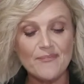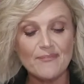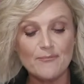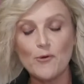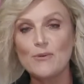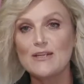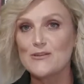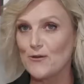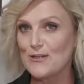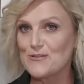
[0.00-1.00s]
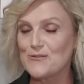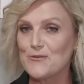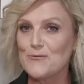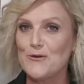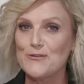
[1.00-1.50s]
Probably delight's not the
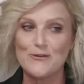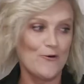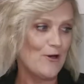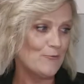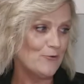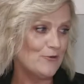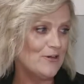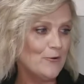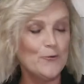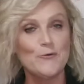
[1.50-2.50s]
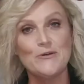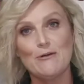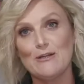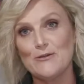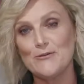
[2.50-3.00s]
word that I would
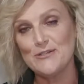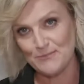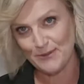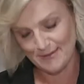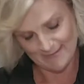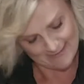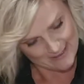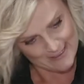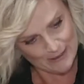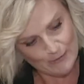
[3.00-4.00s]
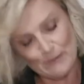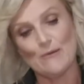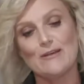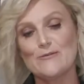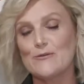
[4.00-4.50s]
ordinarily use, but considering
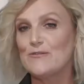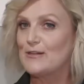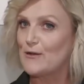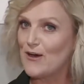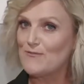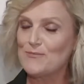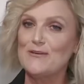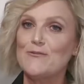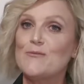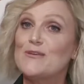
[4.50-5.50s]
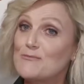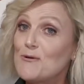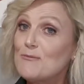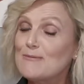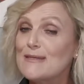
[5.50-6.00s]
we're sort of in a live platform, it's
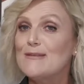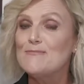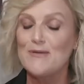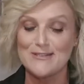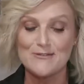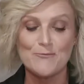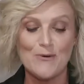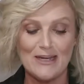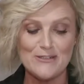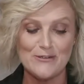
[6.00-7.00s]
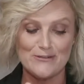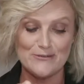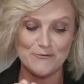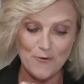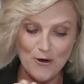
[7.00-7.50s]
probably the best way to
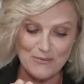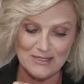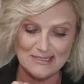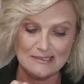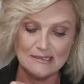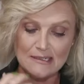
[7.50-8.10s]
describe it.